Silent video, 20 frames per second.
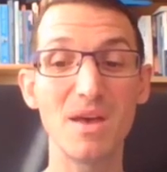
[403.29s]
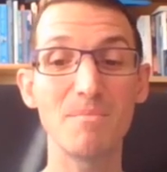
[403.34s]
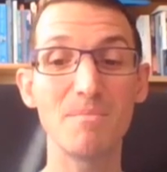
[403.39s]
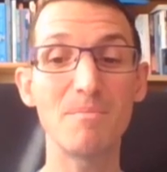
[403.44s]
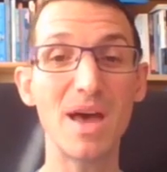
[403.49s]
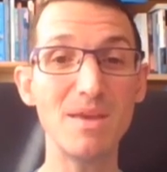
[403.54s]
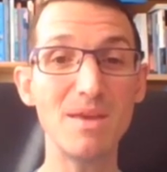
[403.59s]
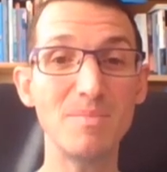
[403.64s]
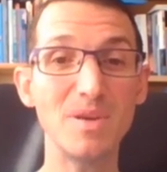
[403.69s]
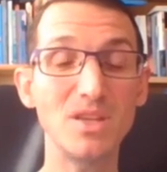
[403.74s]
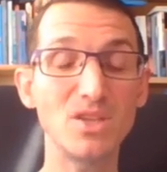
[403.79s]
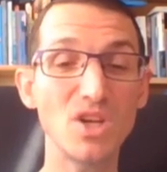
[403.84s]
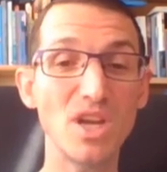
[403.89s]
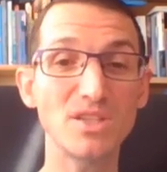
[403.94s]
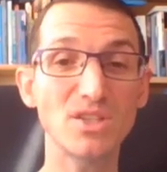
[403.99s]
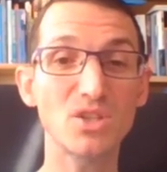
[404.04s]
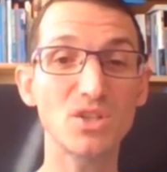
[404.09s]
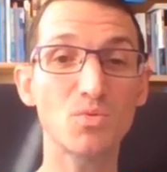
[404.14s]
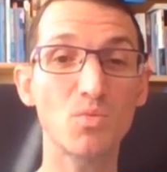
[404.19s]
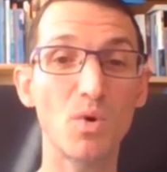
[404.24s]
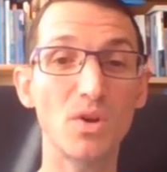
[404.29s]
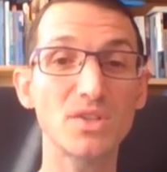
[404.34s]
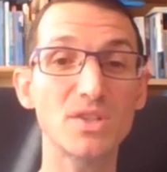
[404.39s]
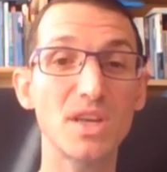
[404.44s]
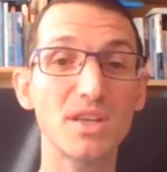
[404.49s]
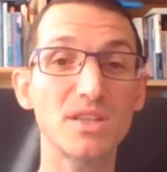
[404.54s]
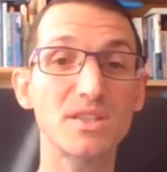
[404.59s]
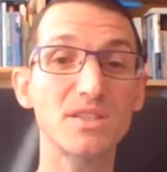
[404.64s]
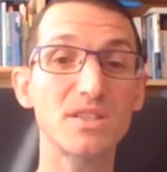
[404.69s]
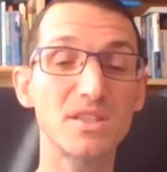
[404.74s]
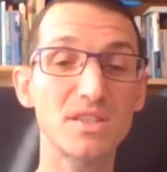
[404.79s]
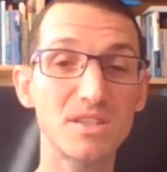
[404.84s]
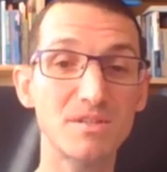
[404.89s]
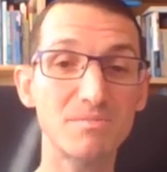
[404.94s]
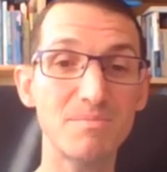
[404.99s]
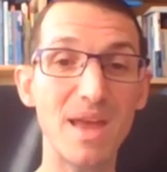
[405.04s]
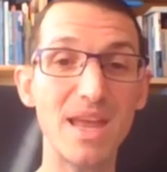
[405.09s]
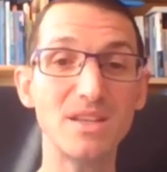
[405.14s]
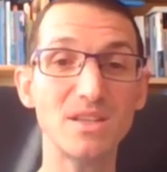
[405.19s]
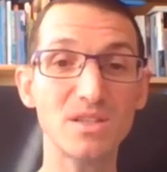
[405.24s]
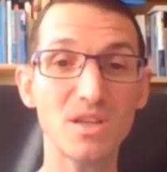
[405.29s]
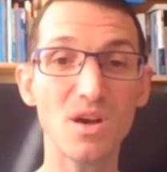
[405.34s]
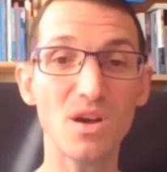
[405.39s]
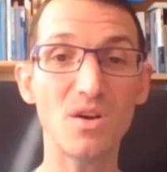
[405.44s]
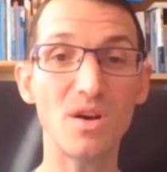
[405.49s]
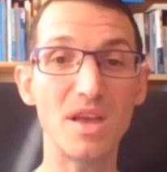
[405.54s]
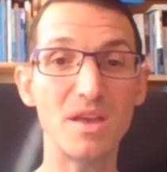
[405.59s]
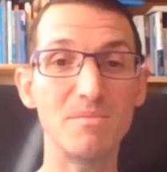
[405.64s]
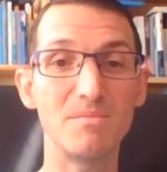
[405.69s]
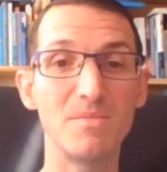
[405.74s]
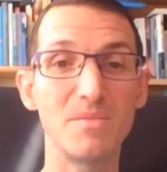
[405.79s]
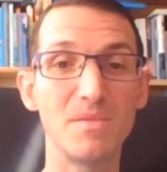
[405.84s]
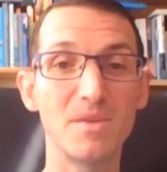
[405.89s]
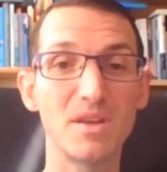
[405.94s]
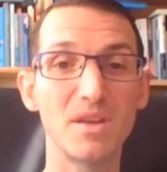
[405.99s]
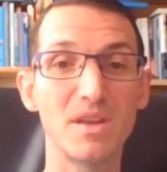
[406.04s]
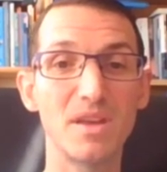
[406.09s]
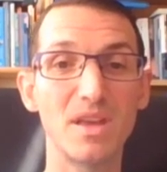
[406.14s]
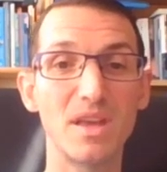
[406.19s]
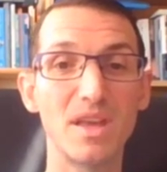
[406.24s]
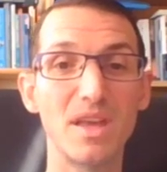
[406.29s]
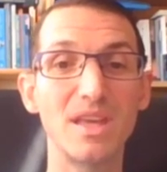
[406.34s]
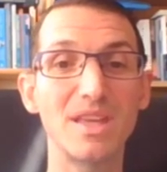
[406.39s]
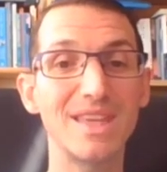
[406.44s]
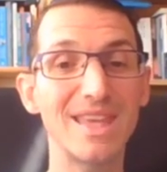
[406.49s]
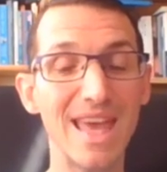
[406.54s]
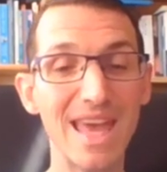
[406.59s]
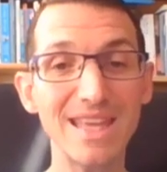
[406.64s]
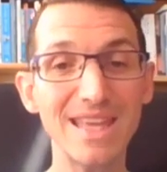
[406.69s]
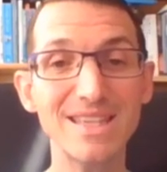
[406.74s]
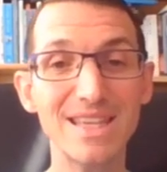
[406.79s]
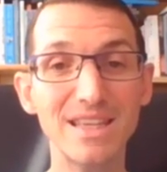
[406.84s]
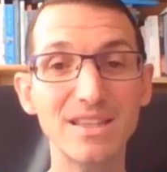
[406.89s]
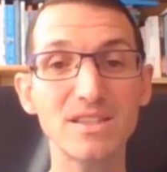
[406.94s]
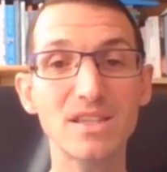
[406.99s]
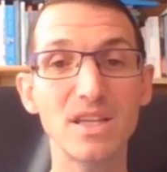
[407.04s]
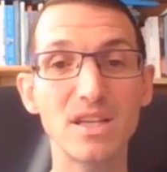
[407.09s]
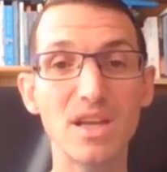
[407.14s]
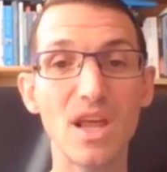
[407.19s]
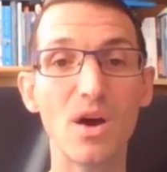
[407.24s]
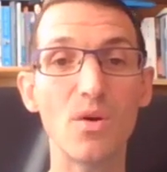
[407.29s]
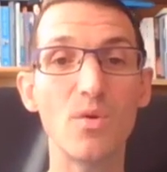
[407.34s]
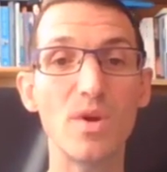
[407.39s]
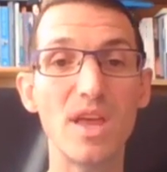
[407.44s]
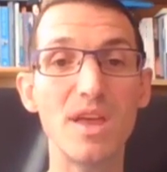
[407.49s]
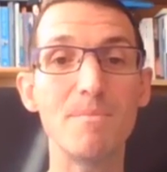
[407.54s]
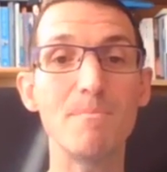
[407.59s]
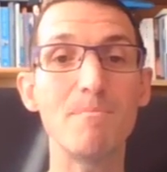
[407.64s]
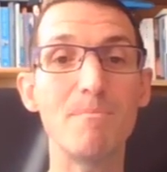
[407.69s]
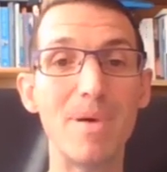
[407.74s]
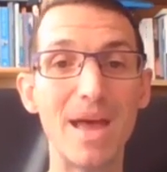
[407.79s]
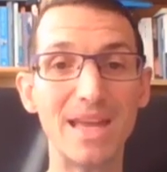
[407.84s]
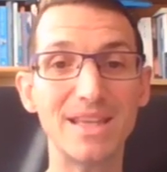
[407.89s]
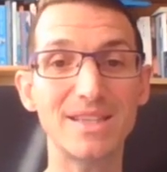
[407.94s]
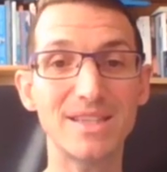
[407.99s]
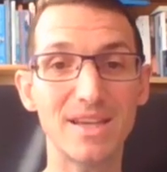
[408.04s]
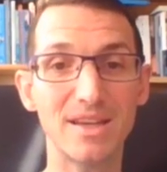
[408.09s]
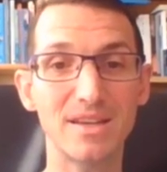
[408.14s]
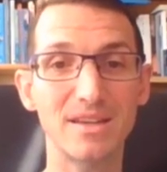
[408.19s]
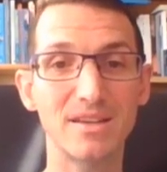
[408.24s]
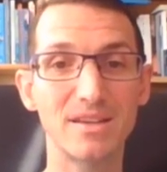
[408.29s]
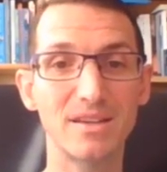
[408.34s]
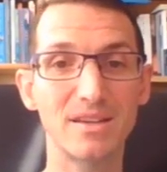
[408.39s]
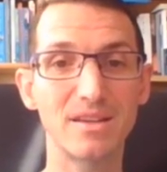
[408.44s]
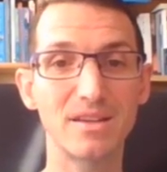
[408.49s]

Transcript: Maybe Jesus wants us to spend time getting to know him better,